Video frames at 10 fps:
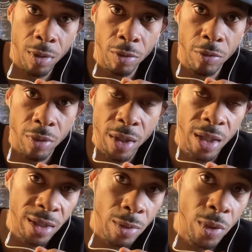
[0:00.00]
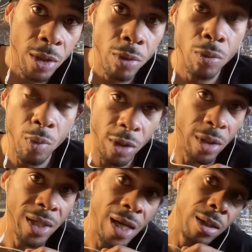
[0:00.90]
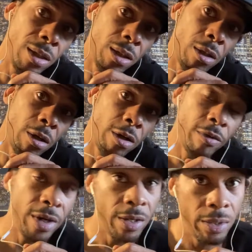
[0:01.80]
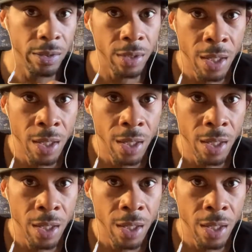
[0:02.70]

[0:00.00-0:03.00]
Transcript: through the things that we do with our talents, our careers,